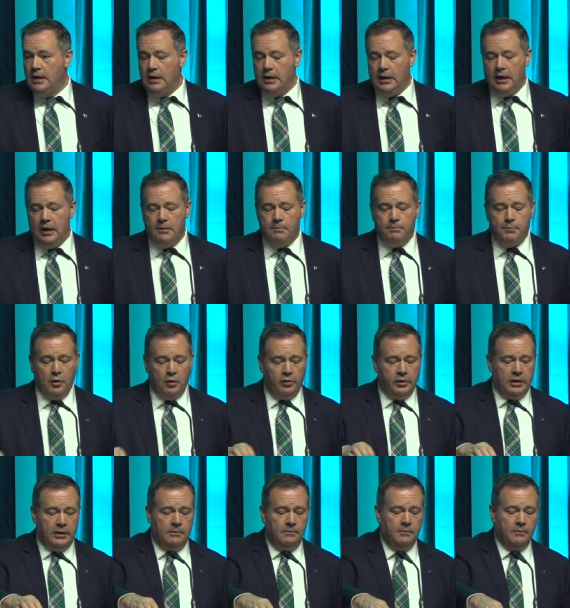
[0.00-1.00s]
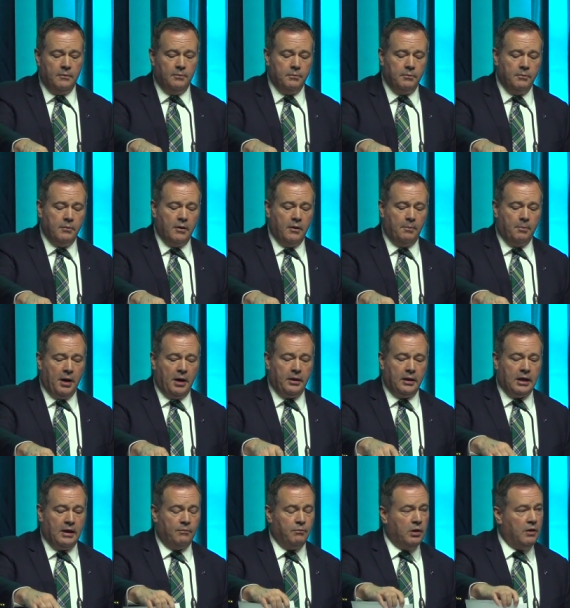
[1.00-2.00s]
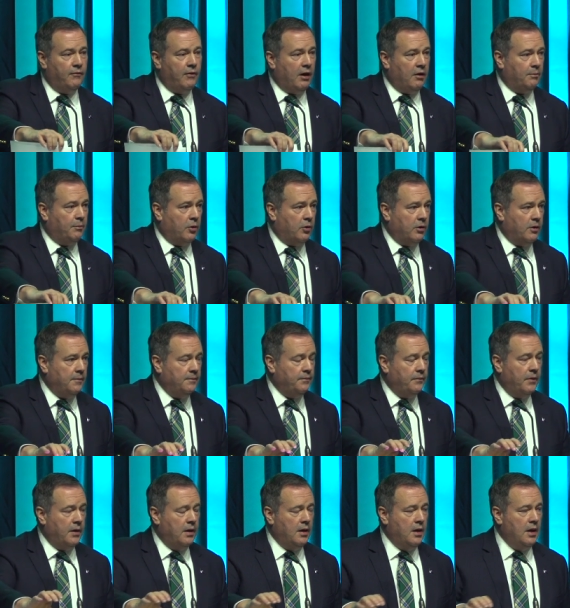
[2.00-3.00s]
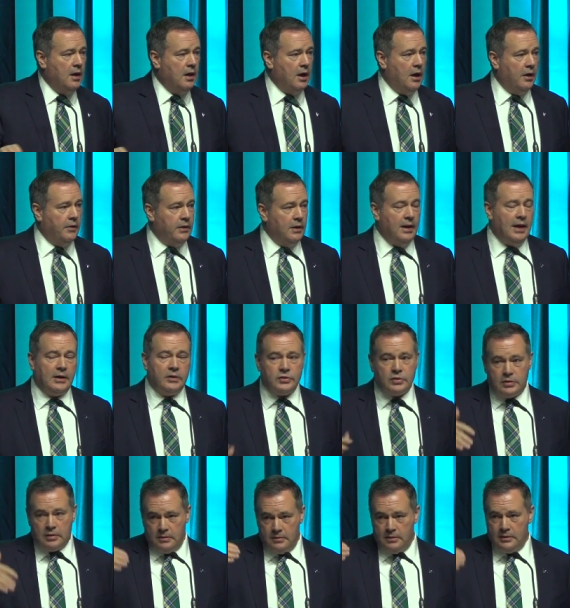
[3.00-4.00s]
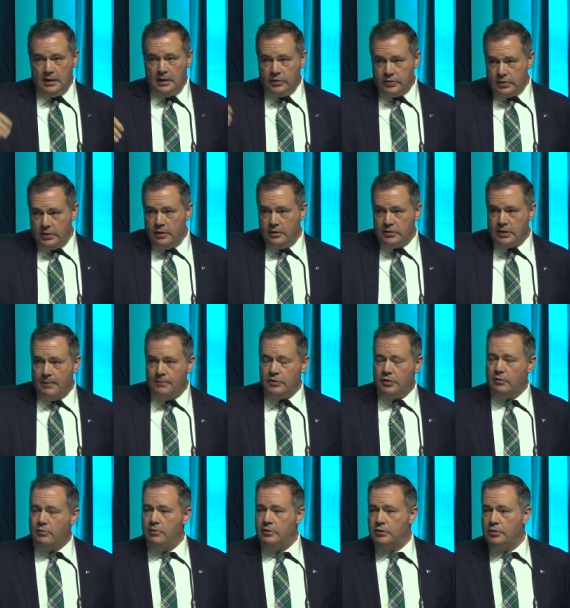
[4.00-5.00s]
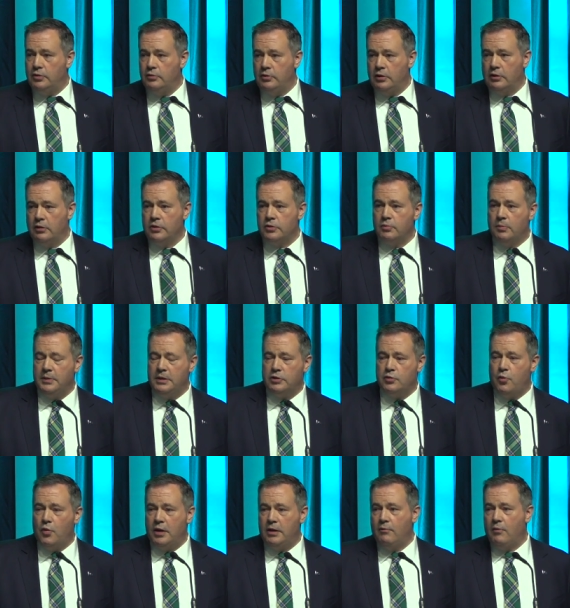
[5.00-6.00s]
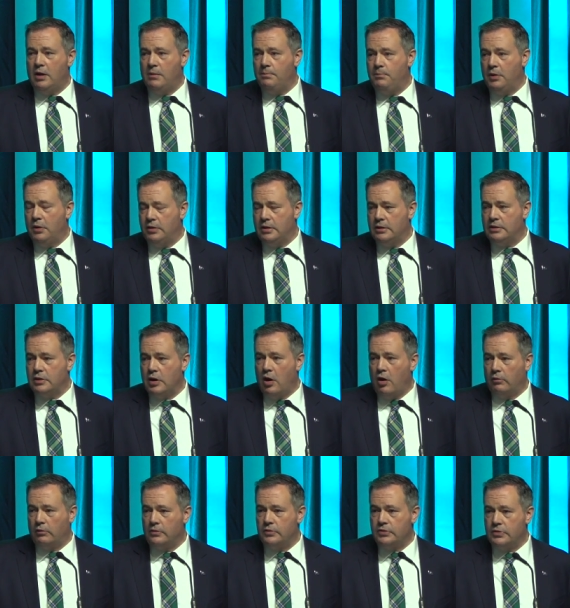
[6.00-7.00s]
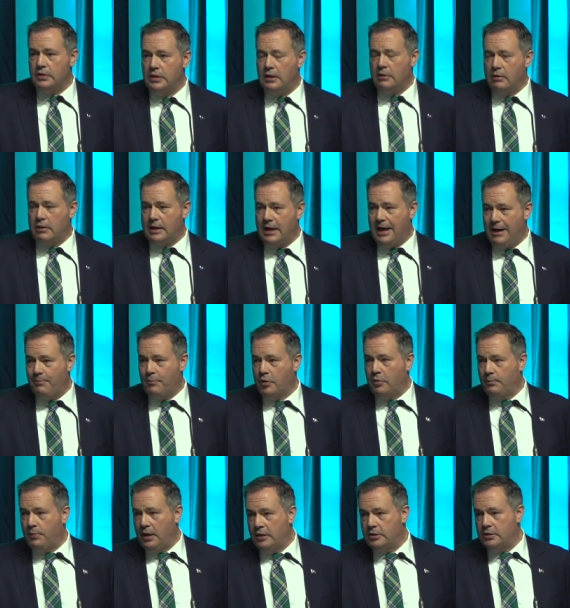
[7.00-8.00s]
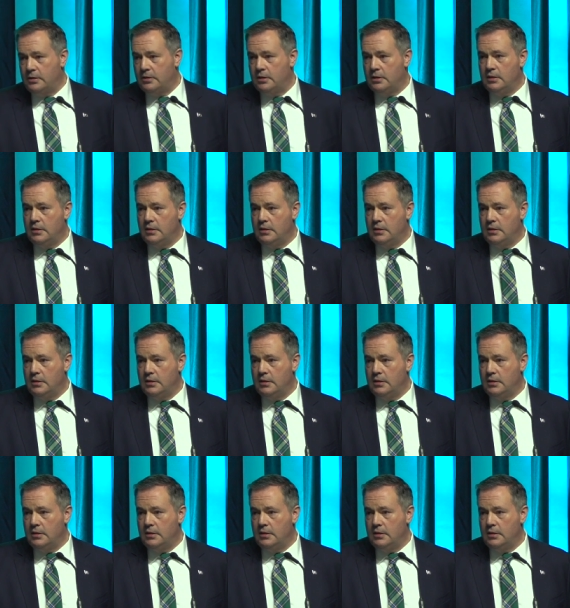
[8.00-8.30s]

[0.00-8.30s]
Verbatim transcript: in building by the government of Alberta. Uh, the next, this and the subsequent two years will be 21 billion dollars in our capital budget,